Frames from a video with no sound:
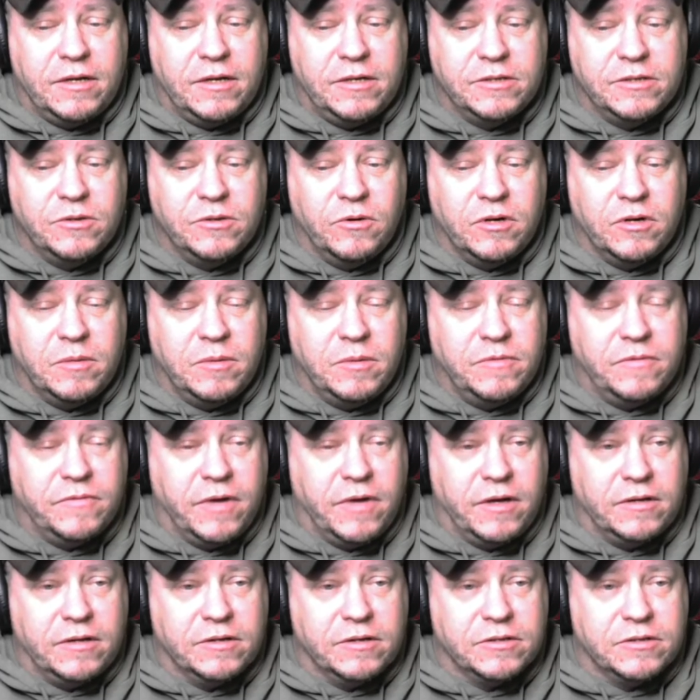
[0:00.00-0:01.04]
He's going to be
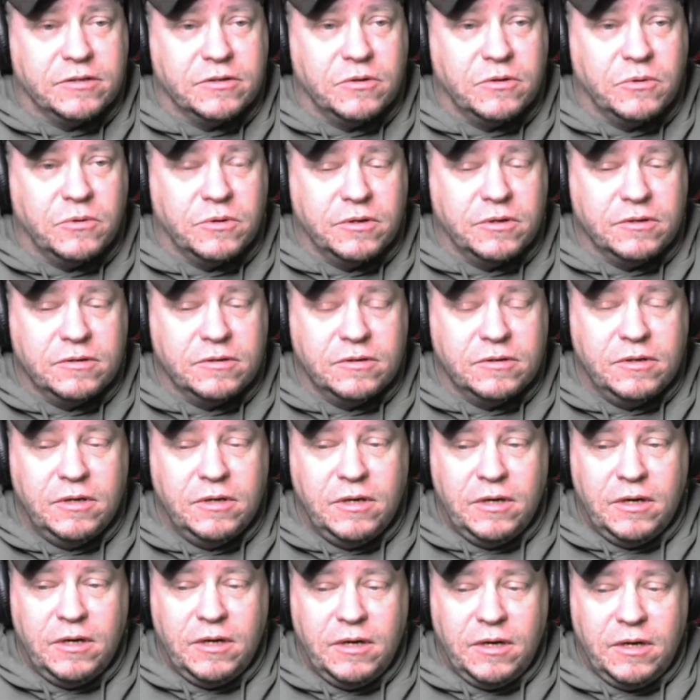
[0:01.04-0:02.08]
fighting this in court.
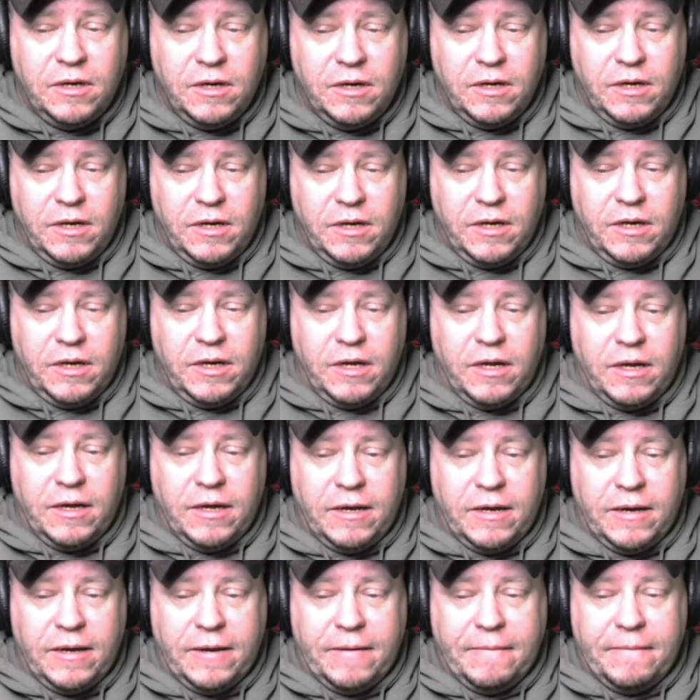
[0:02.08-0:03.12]

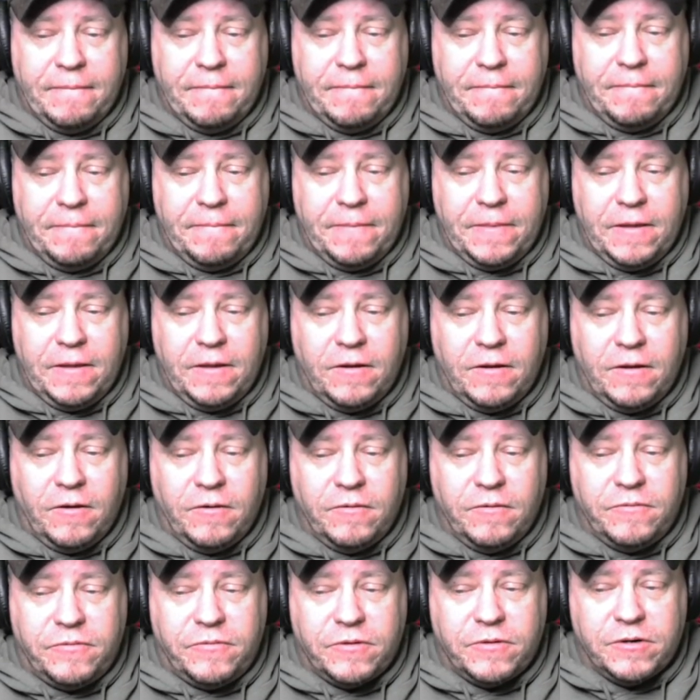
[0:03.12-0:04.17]
For
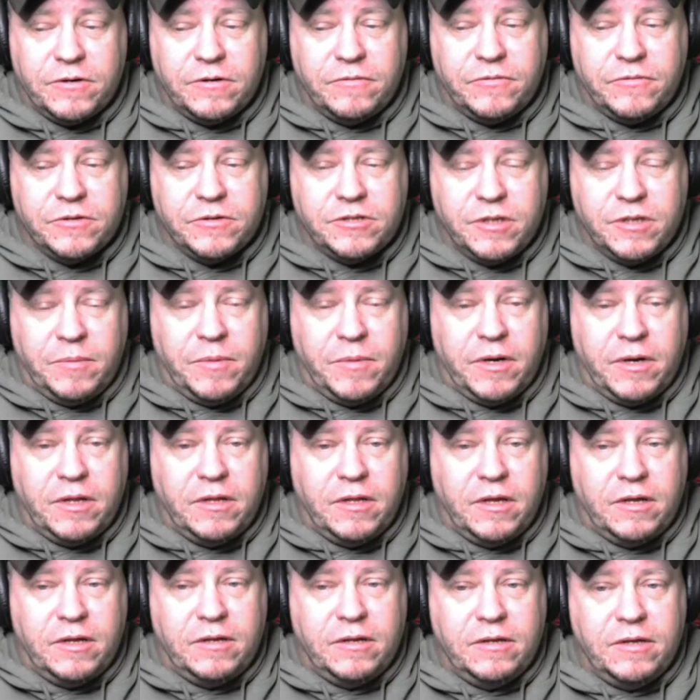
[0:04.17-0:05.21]
somebody
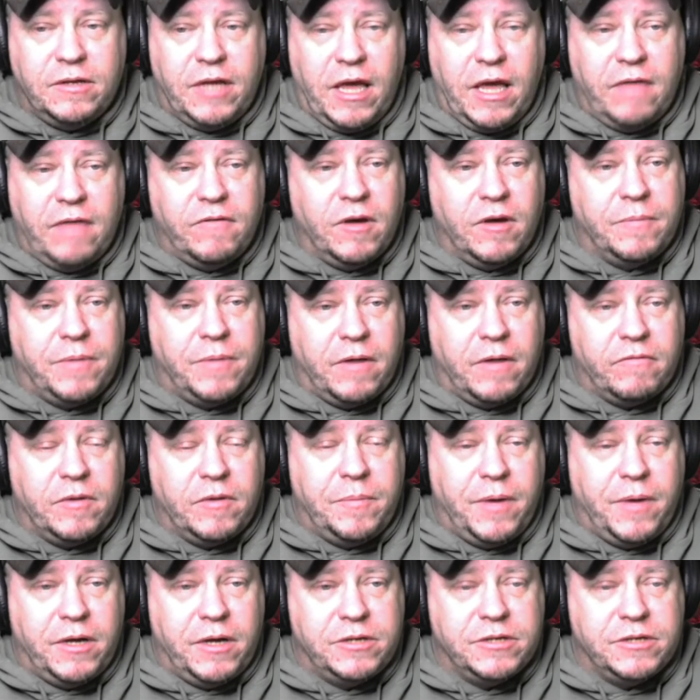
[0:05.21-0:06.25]
that gave up every
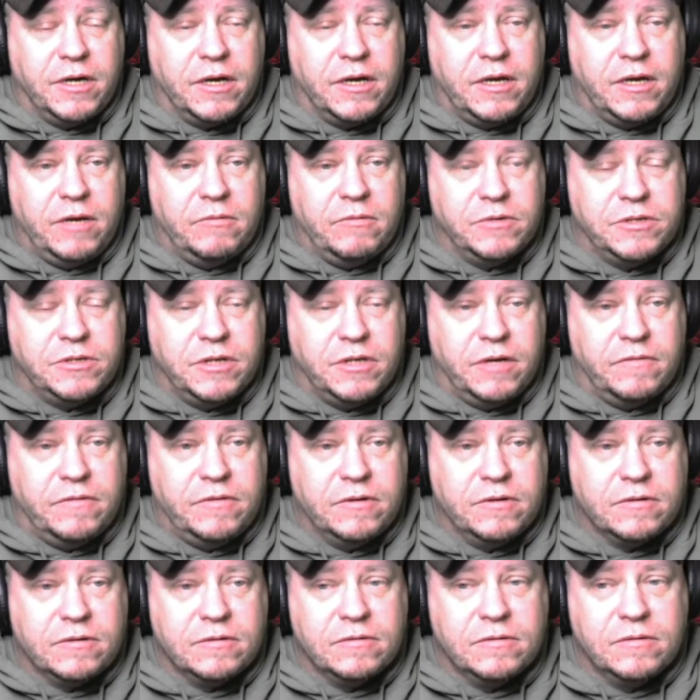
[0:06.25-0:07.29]
paycheck he
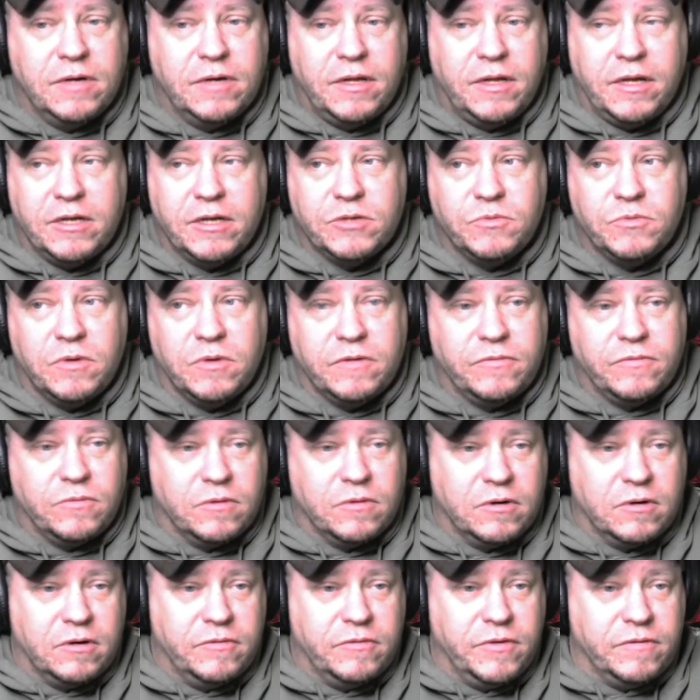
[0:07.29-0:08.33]
received, I think it's what,
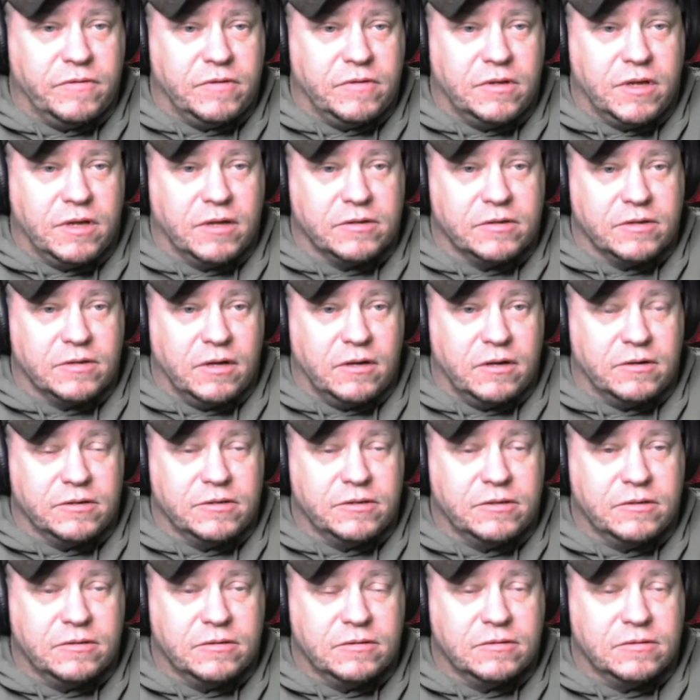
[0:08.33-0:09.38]

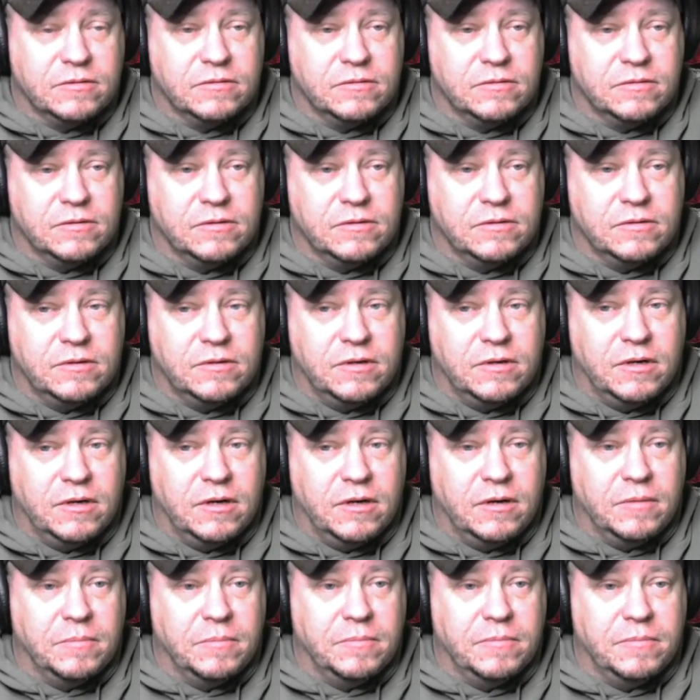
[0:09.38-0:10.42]
$450,000
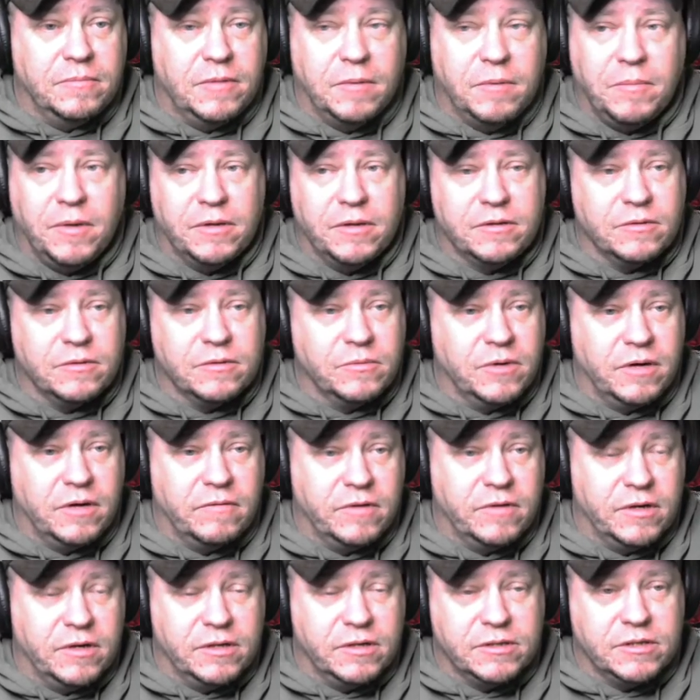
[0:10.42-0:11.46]
a month or
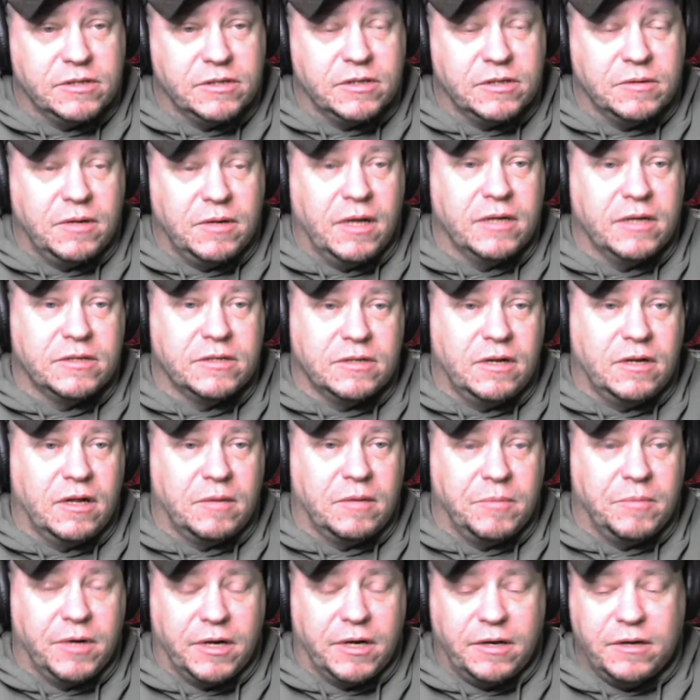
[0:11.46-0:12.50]
whatever it is. It's a lot
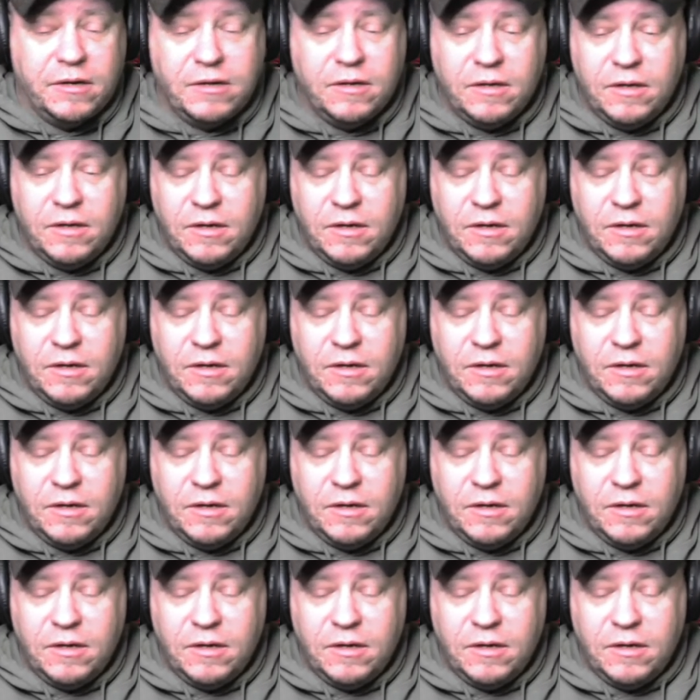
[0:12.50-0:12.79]
of money.